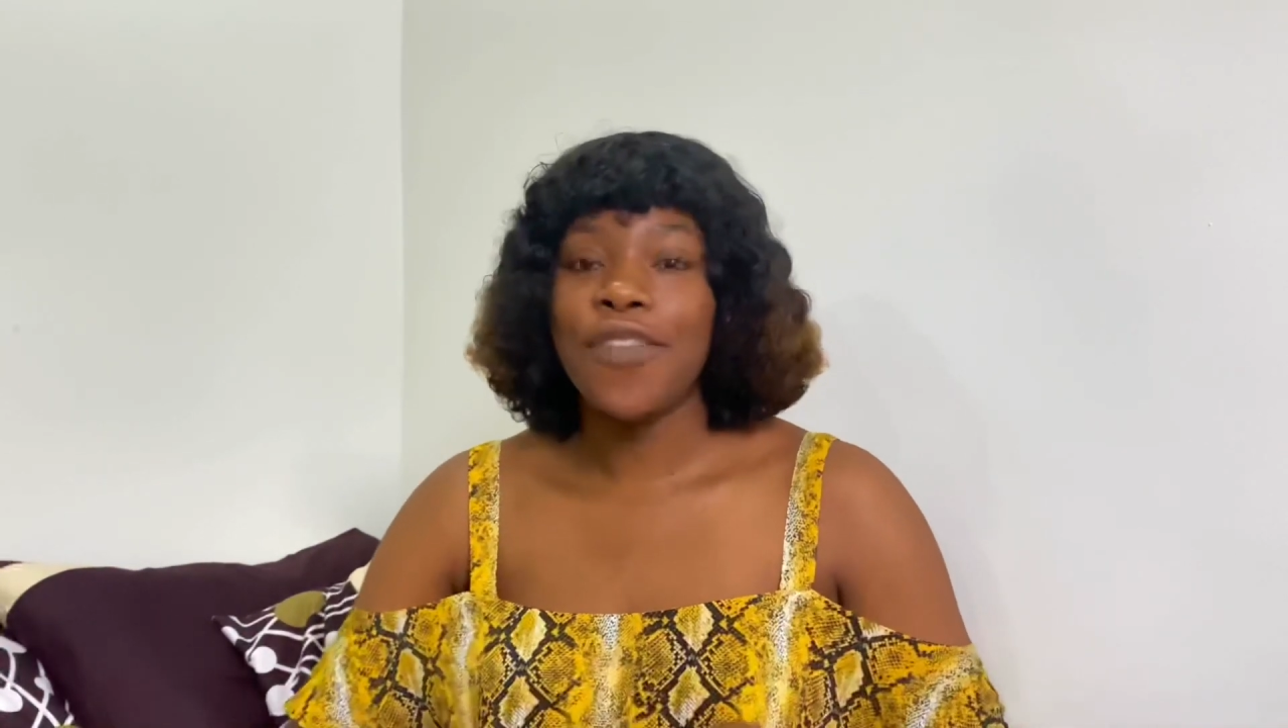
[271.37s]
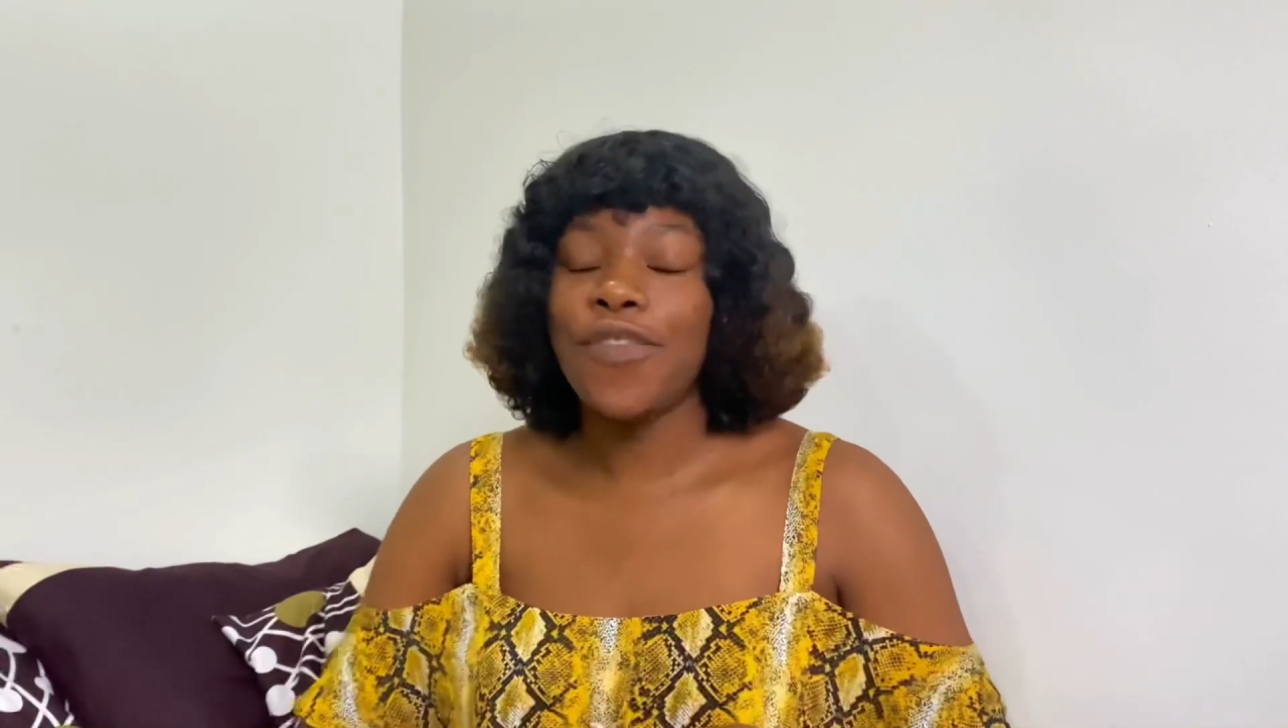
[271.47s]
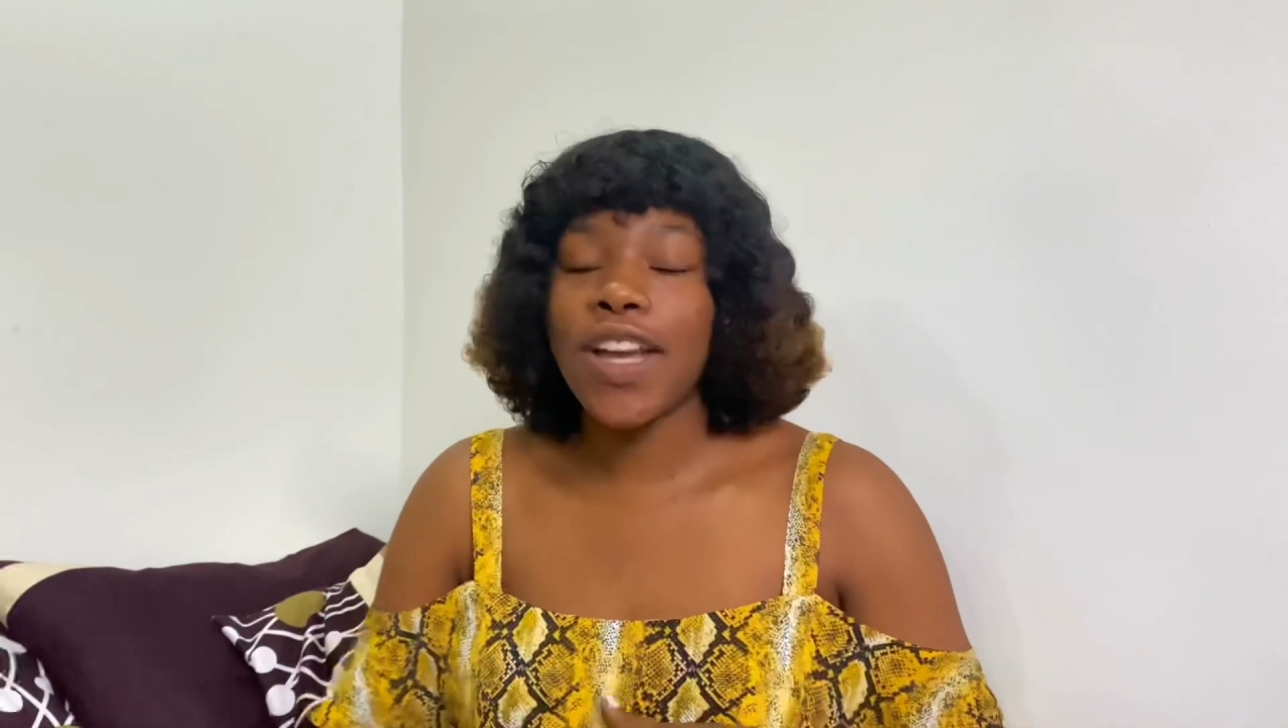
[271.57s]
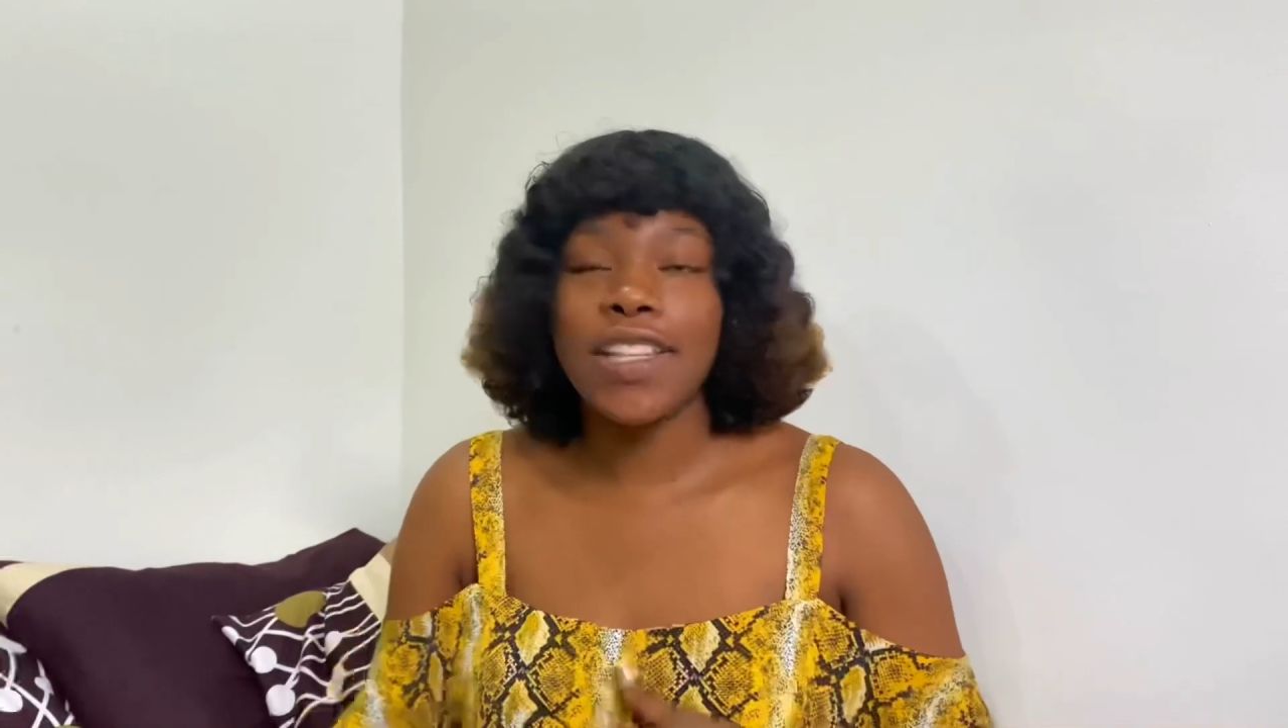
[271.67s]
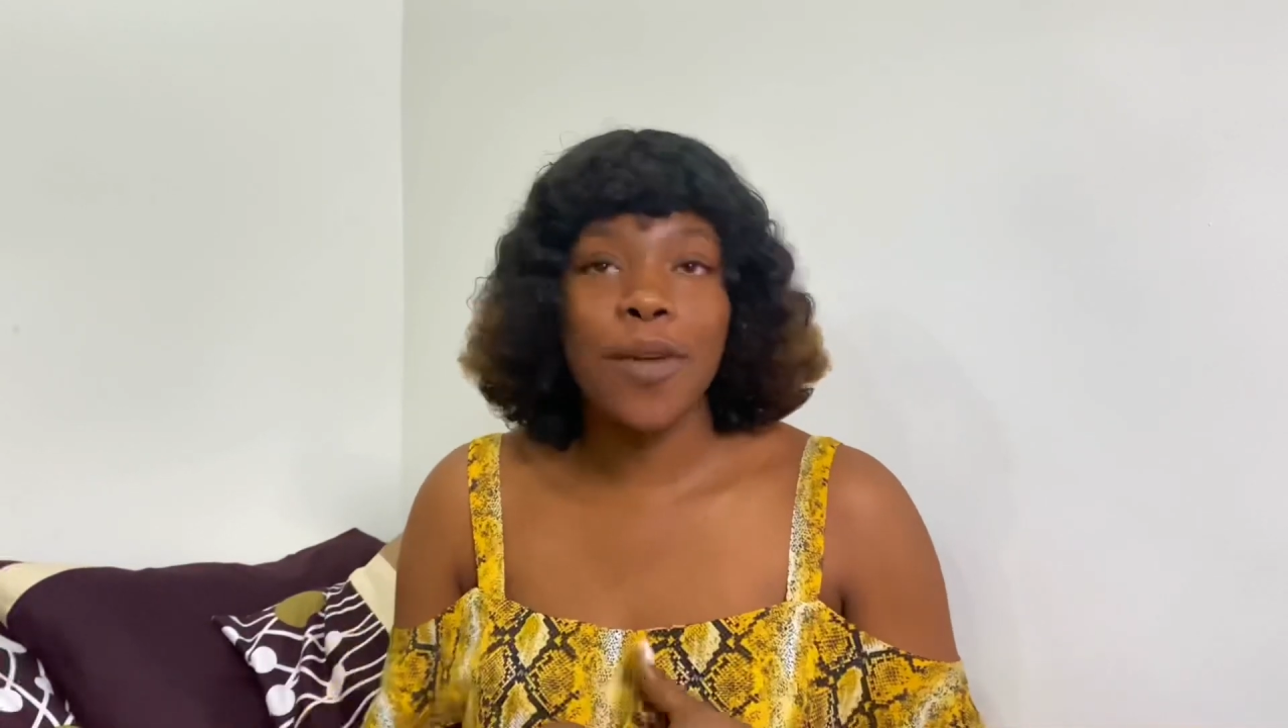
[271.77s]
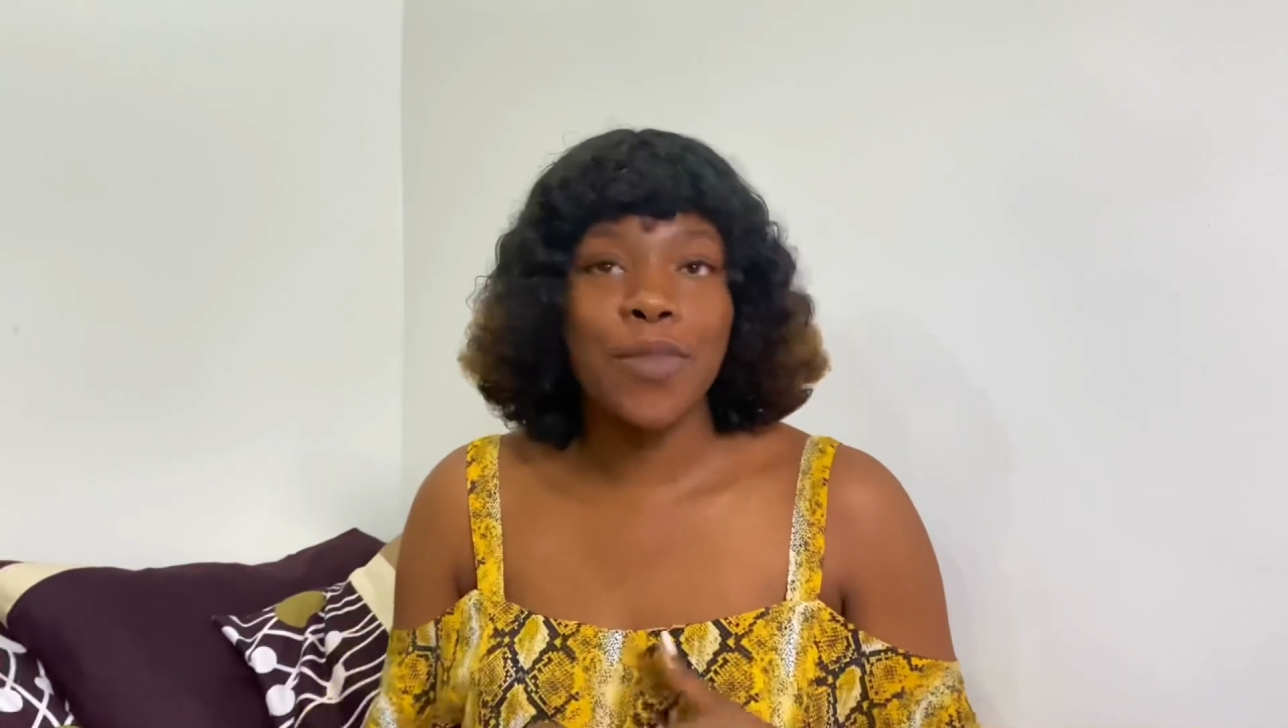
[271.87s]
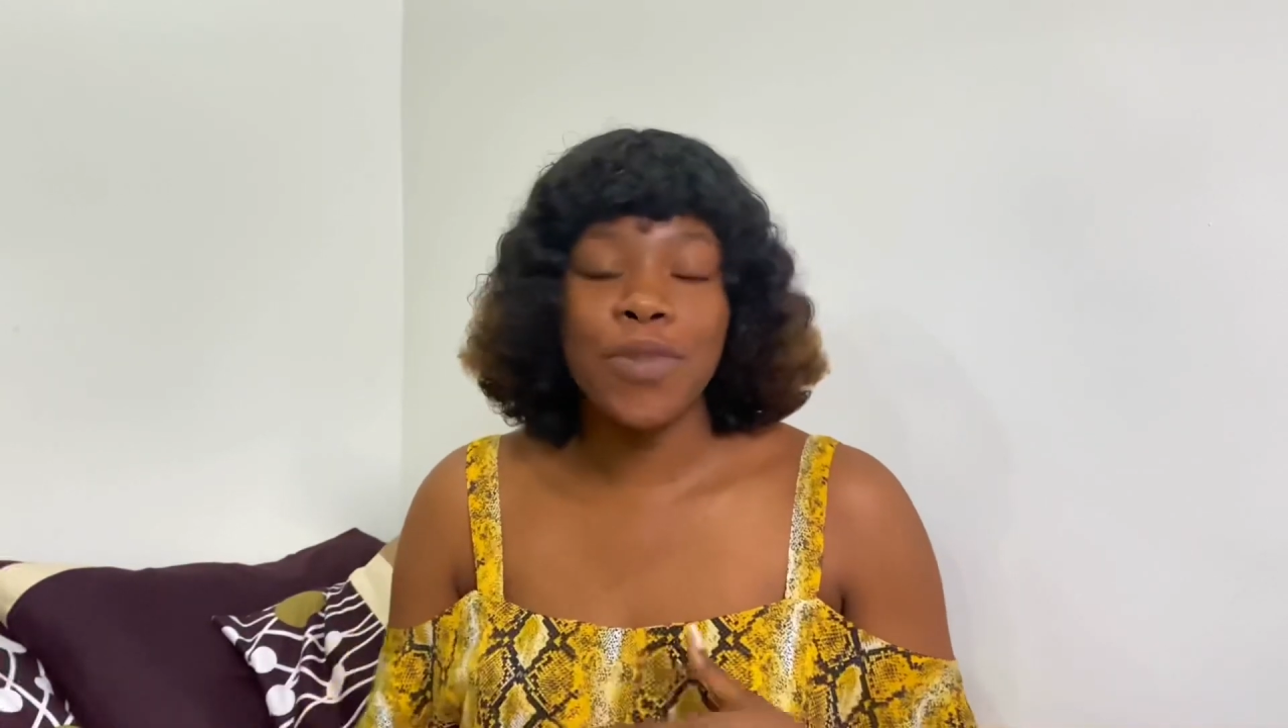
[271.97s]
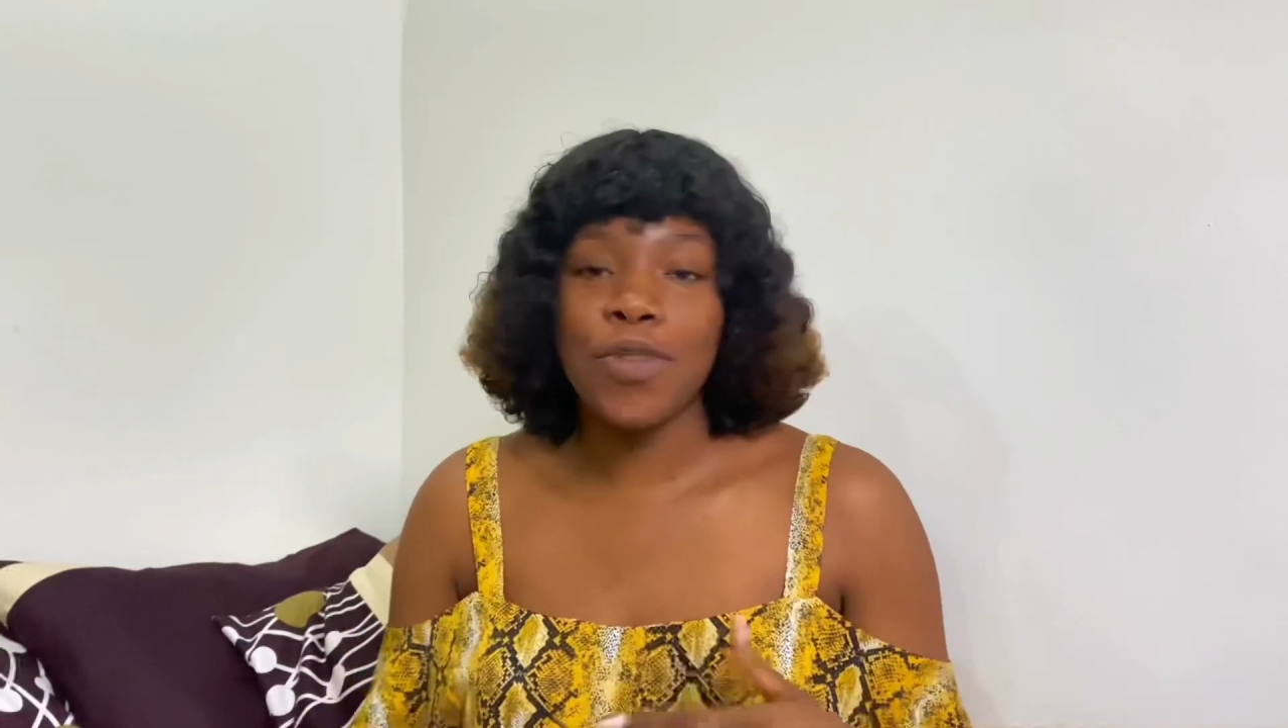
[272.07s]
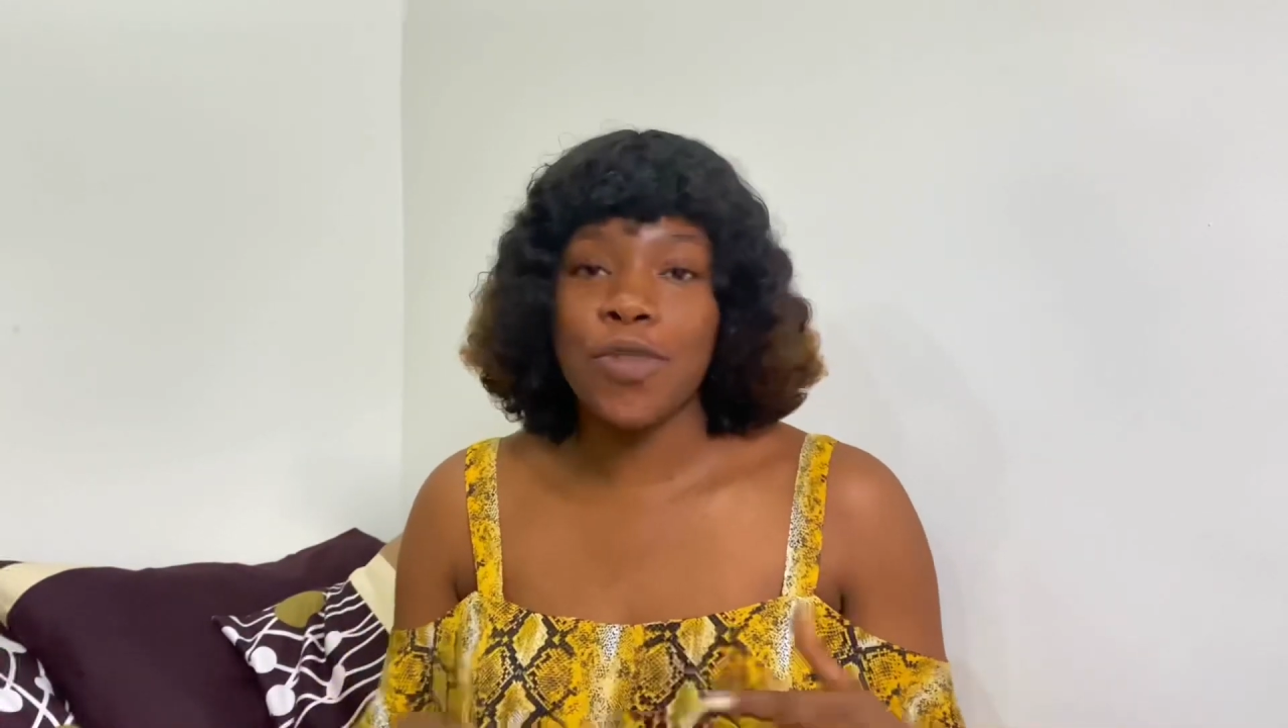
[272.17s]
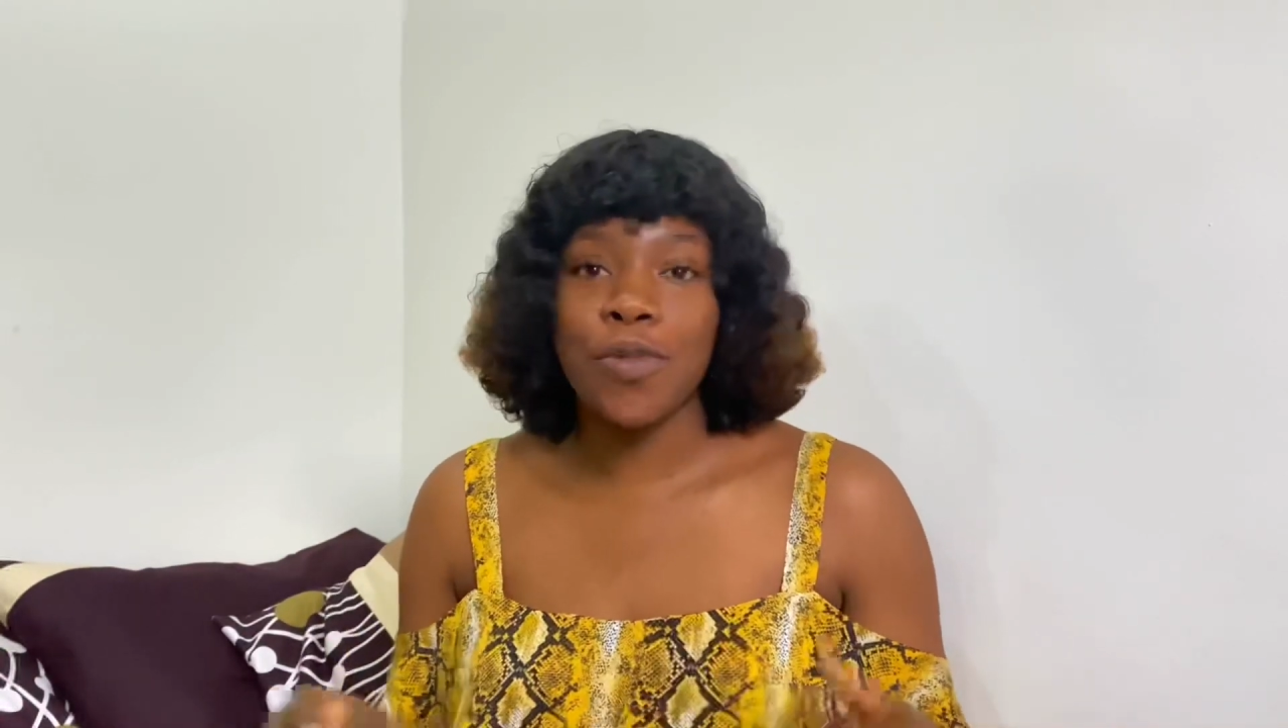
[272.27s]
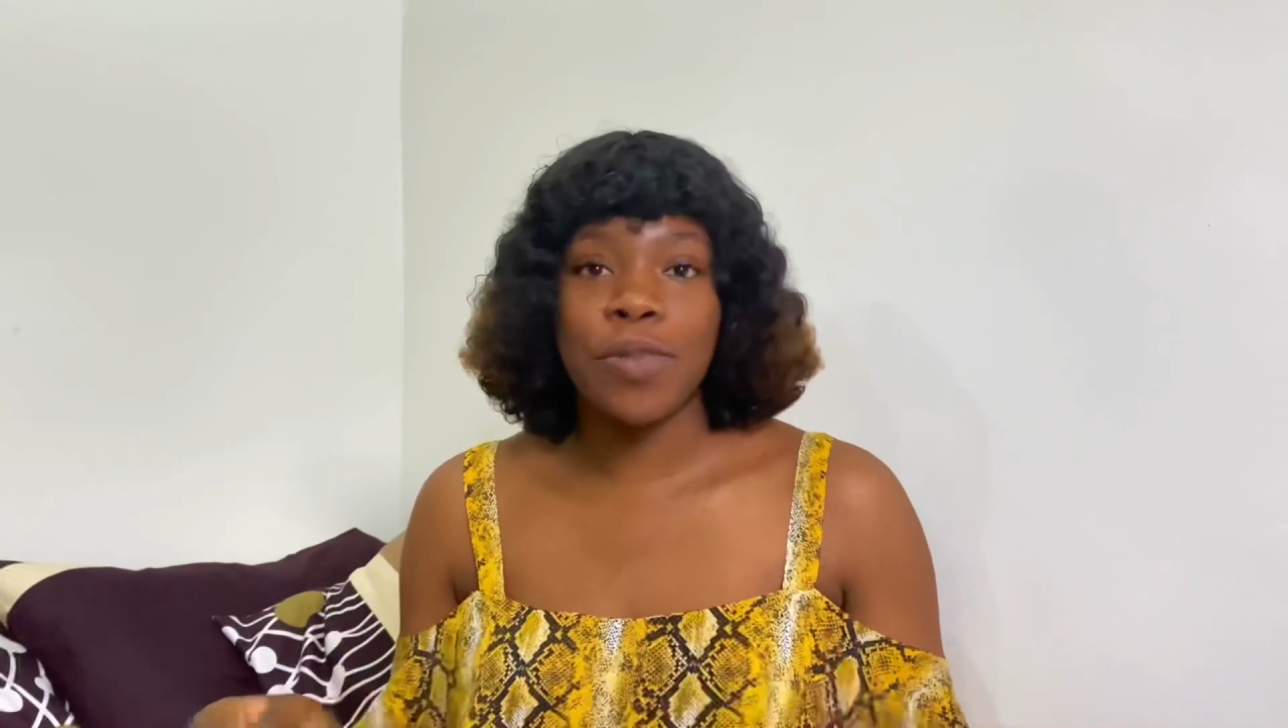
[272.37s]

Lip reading: find that beautiful